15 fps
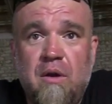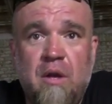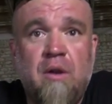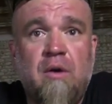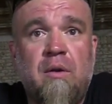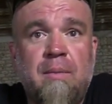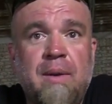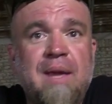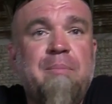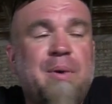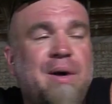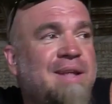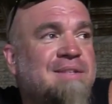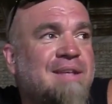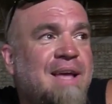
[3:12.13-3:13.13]
You know what I mean?
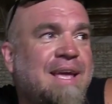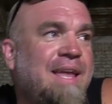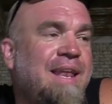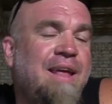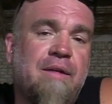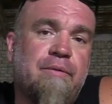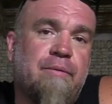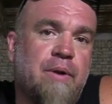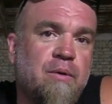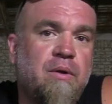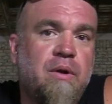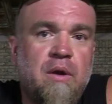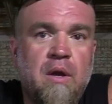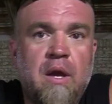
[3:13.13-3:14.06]
But it's like any other road;